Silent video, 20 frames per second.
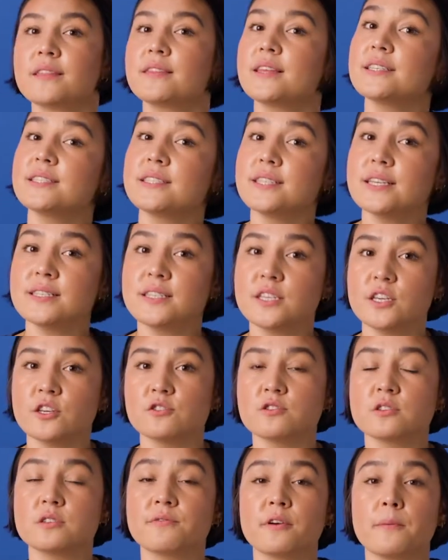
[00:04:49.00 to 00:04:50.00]
This is
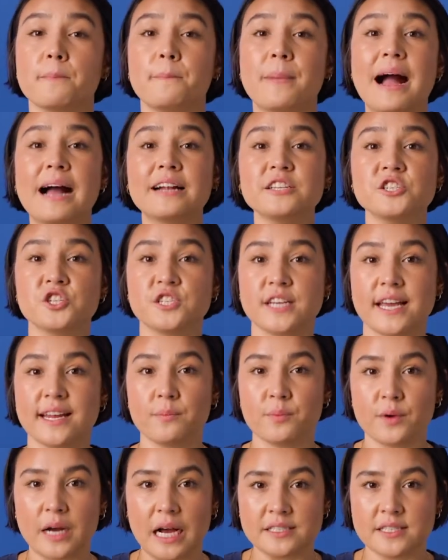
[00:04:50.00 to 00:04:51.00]
used for batch data
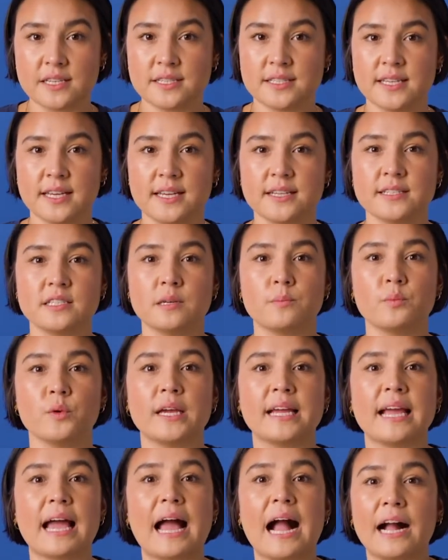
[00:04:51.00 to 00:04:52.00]
processing to
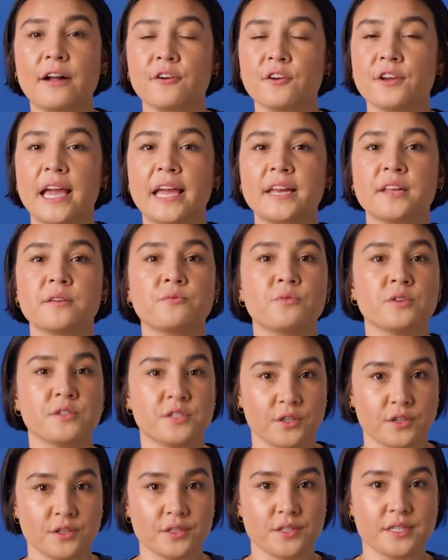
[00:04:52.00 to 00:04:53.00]
bring aggregated
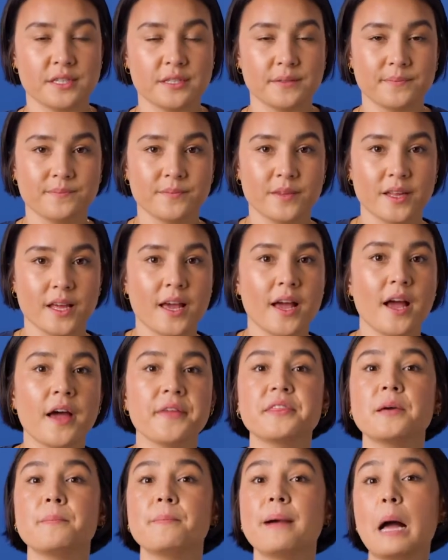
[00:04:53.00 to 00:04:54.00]
results.
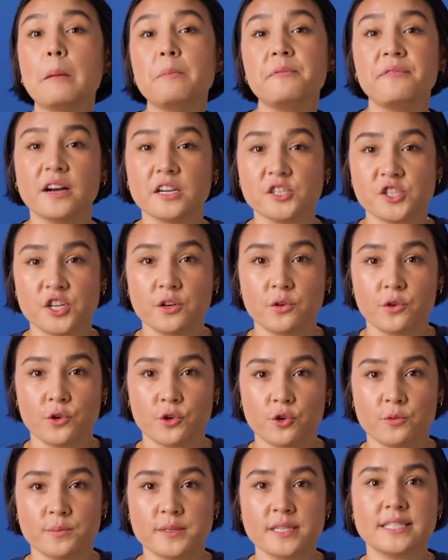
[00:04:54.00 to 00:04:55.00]
The map function
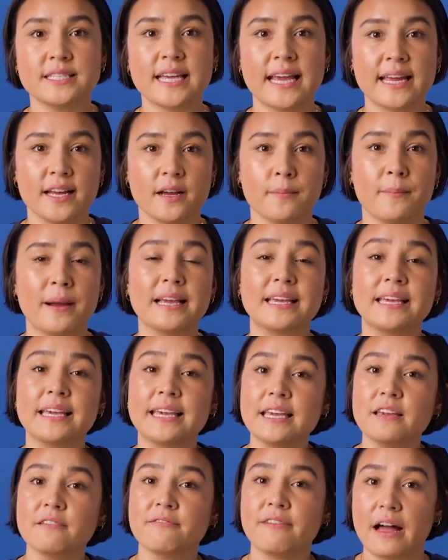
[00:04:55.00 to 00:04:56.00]
groups data by
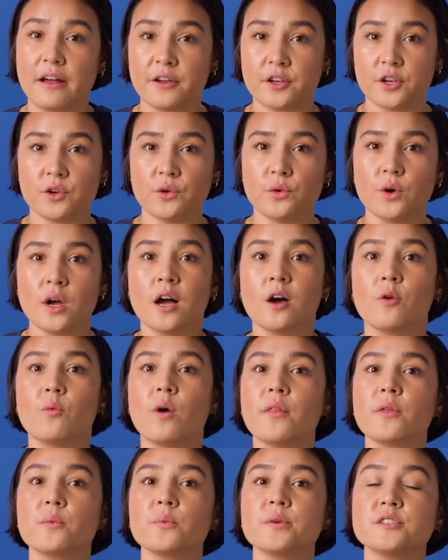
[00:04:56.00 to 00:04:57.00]
key value,
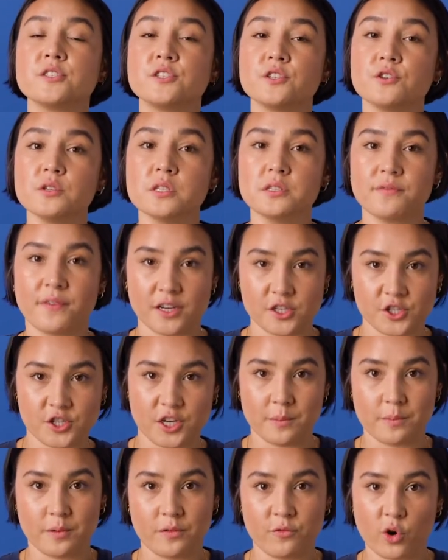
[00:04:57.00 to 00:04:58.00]
while the reduce
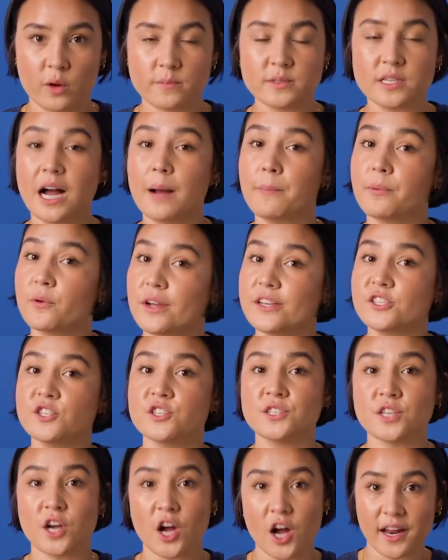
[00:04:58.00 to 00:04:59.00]
function performs
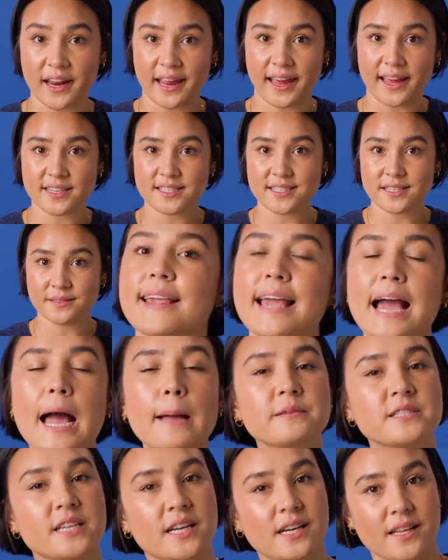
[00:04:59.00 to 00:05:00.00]
operations on it.
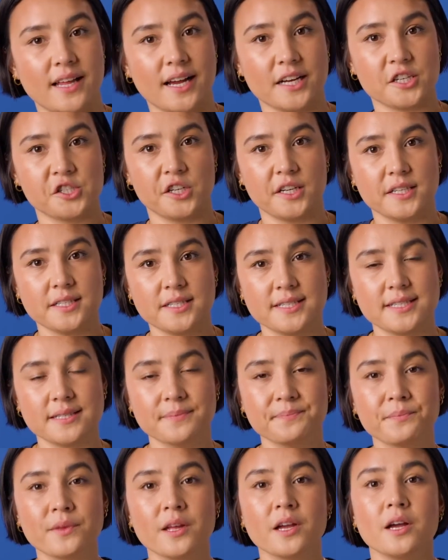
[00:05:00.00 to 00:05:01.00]
Capped collections.
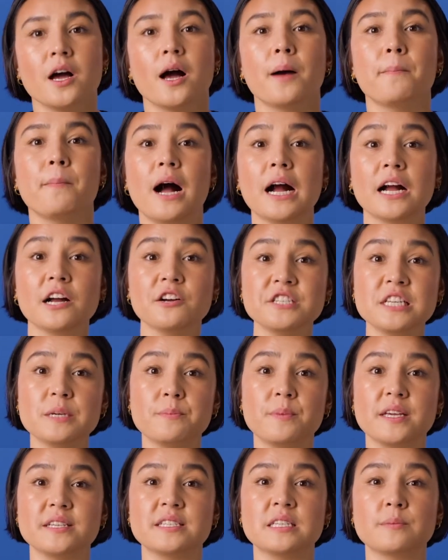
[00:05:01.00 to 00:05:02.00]

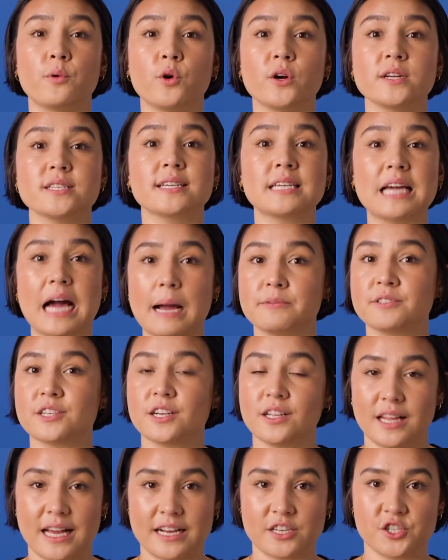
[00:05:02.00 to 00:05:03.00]
MongoDB supports capped
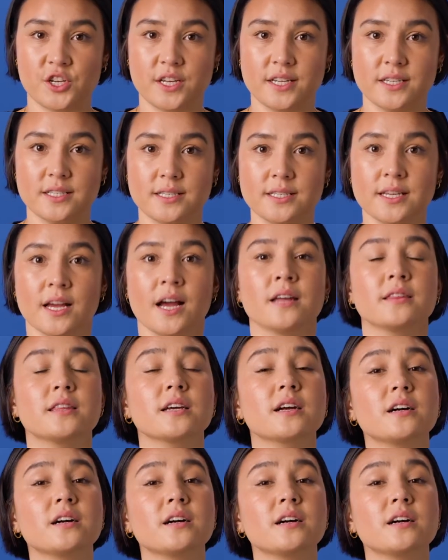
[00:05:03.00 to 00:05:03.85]
collections, the